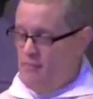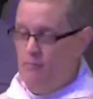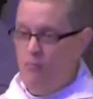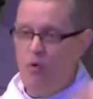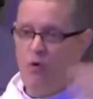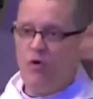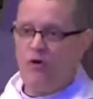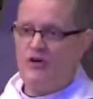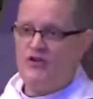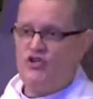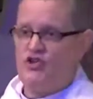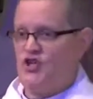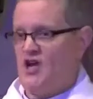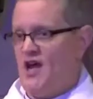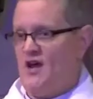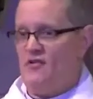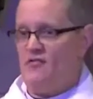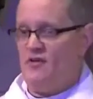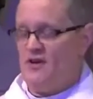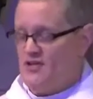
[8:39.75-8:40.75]
more
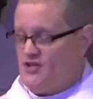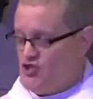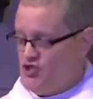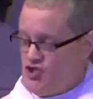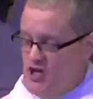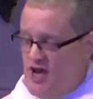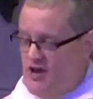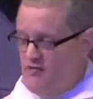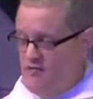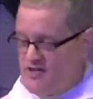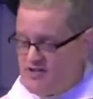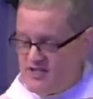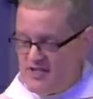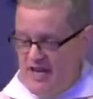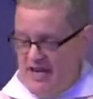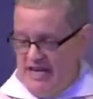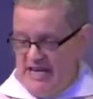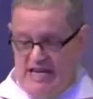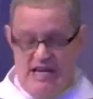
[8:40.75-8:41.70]
generous, generous